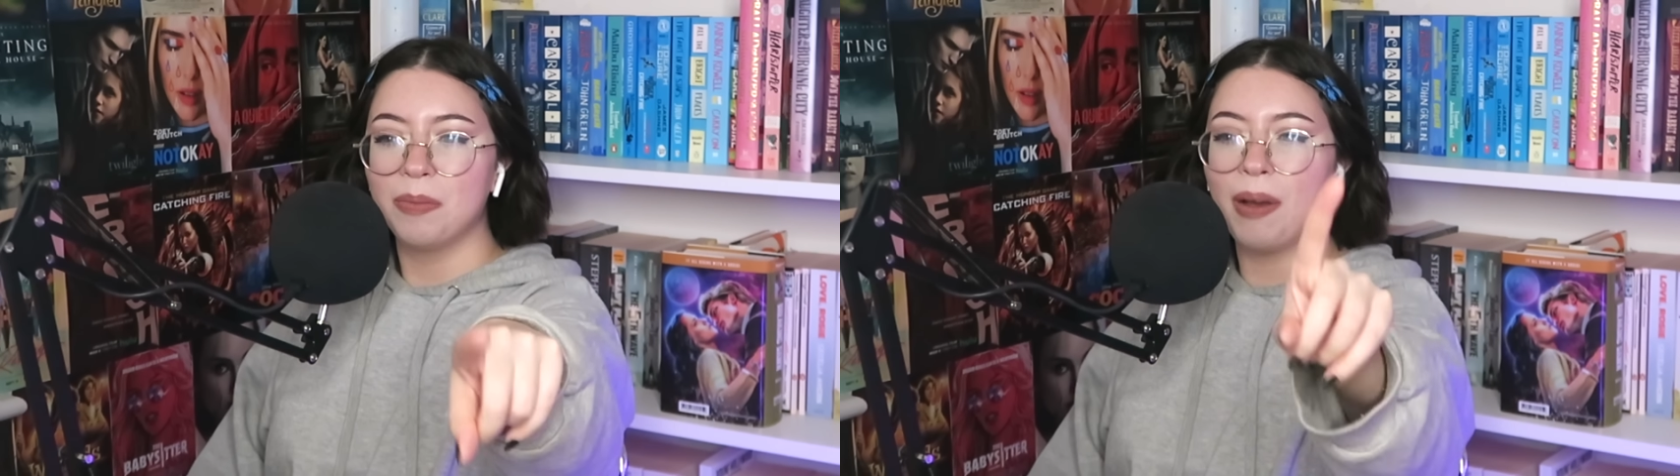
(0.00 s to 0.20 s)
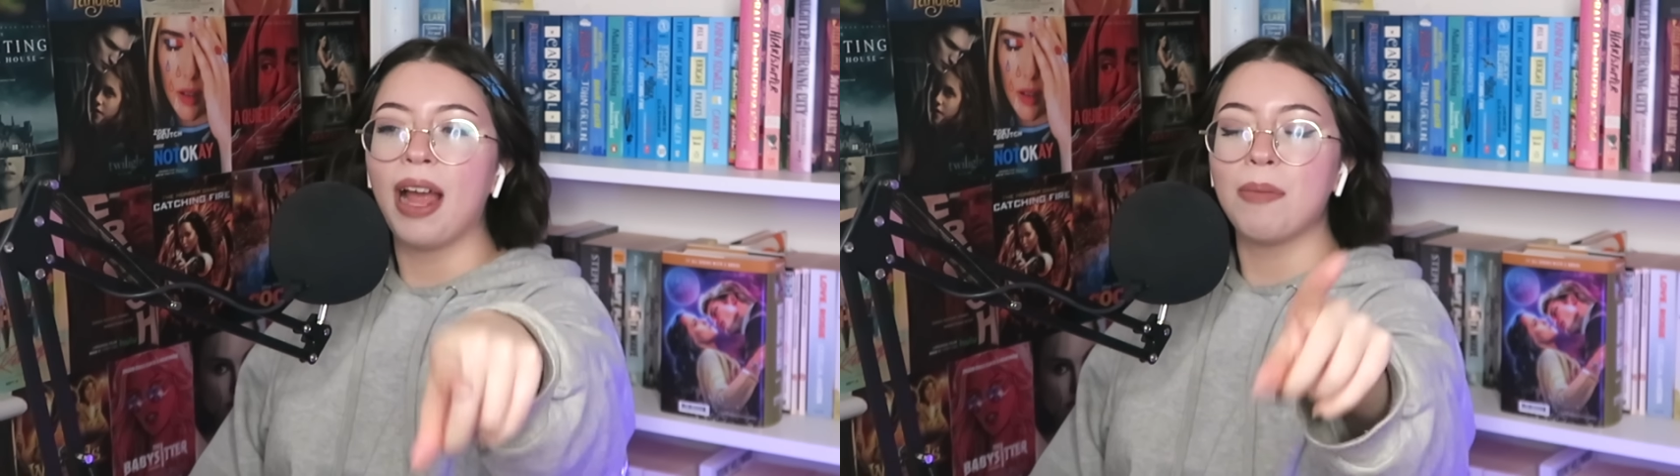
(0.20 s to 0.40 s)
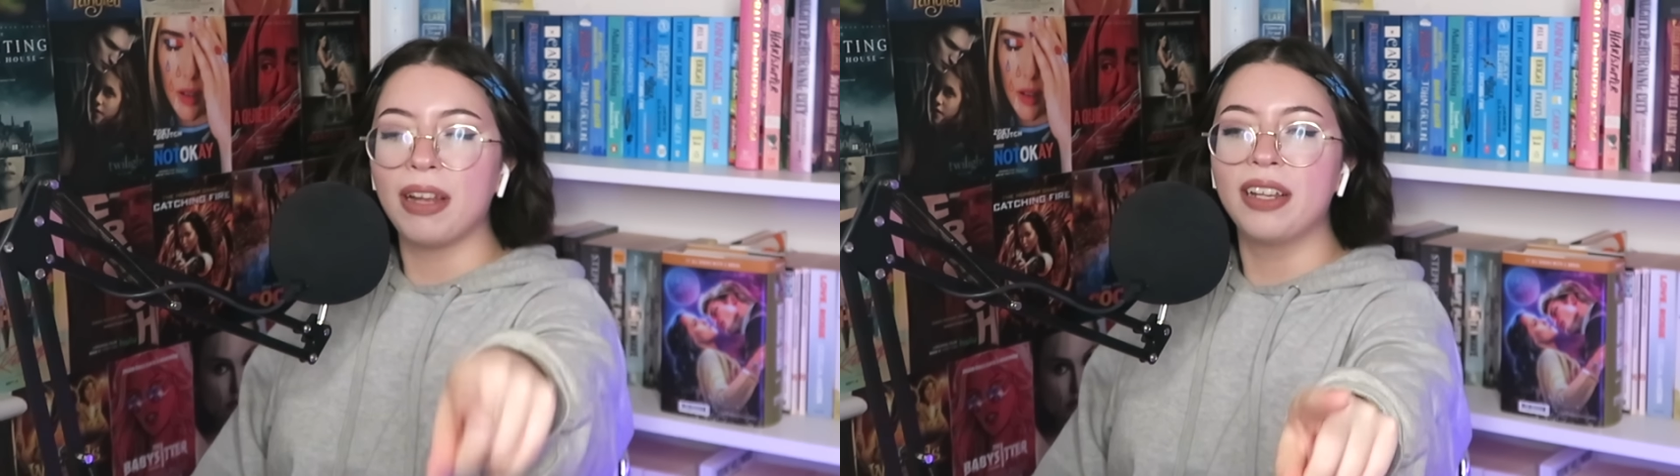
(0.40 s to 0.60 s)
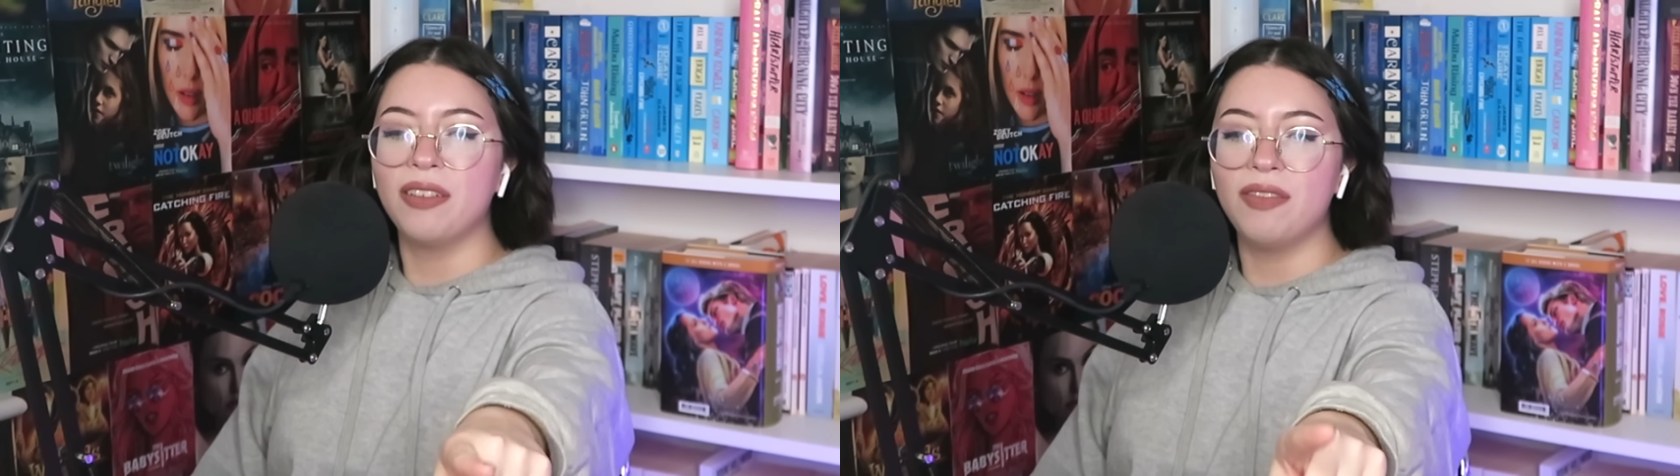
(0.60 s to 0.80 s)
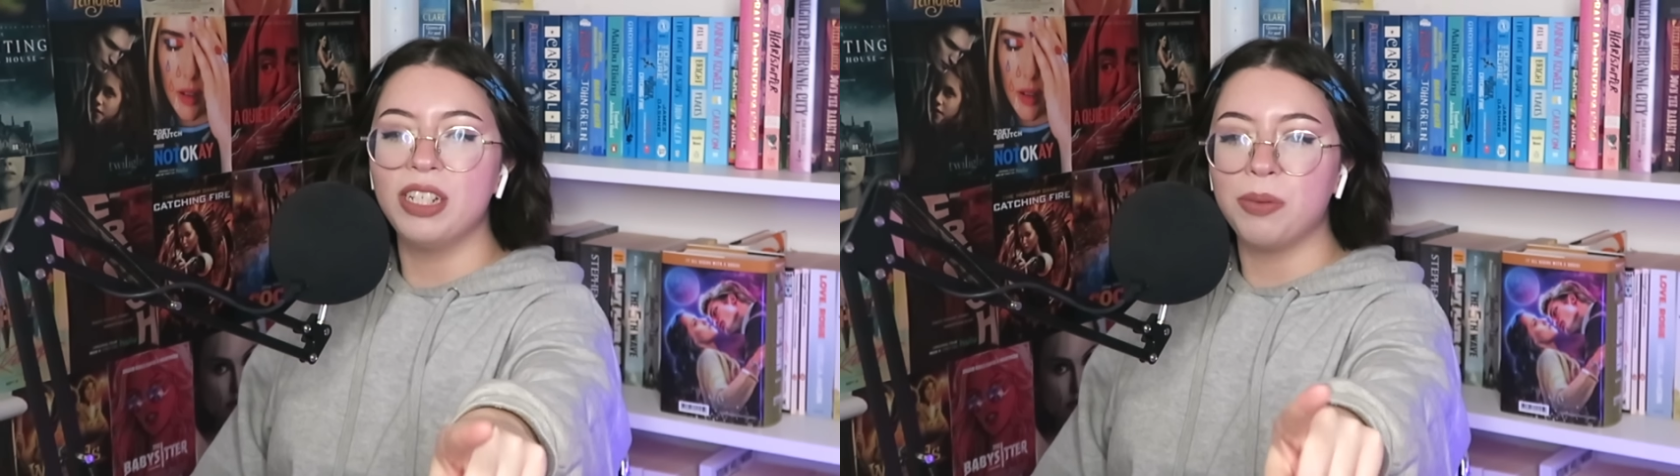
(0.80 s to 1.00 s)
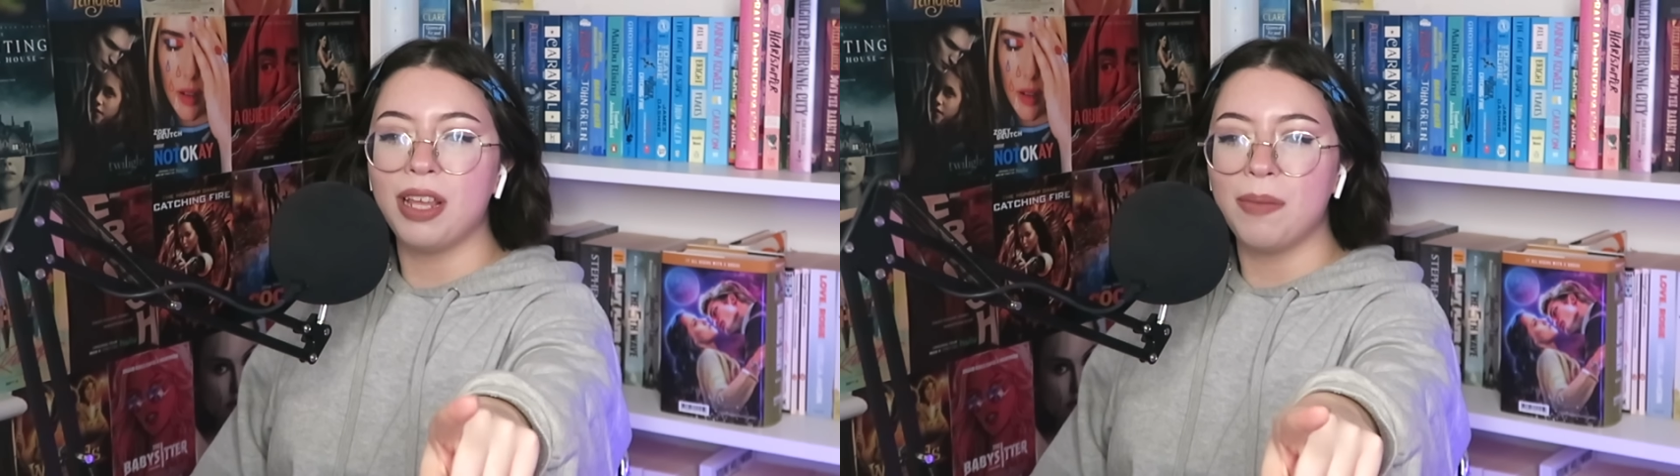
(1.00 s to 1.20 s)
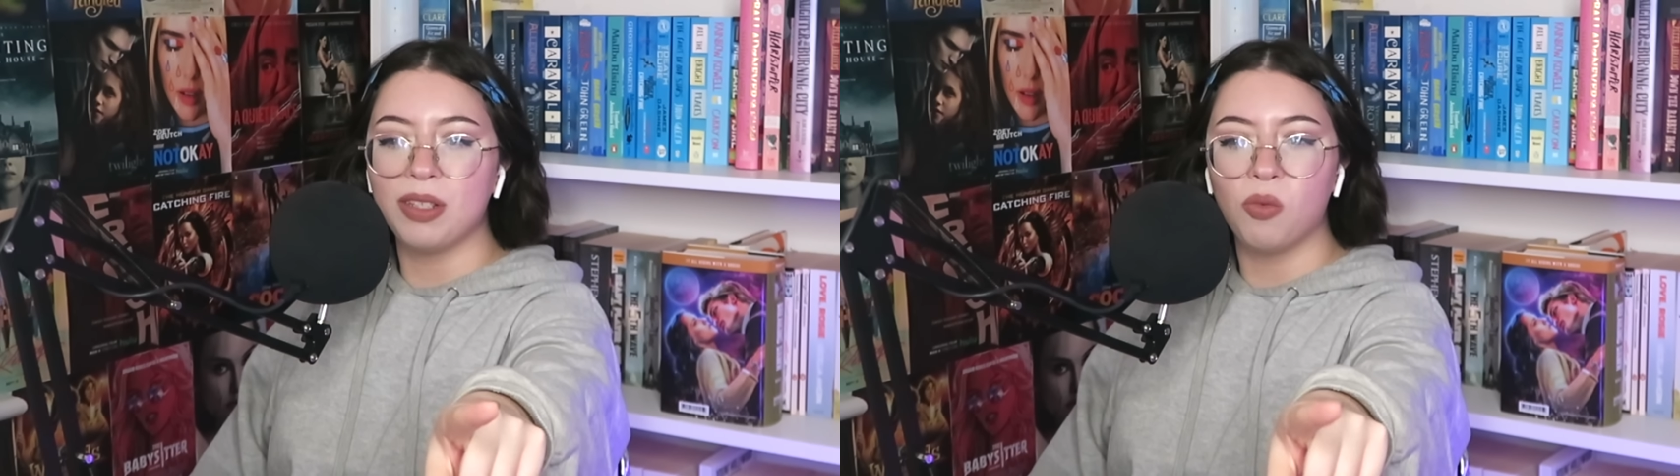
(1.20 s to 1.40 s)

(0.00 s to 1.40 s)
But am I convinced with him as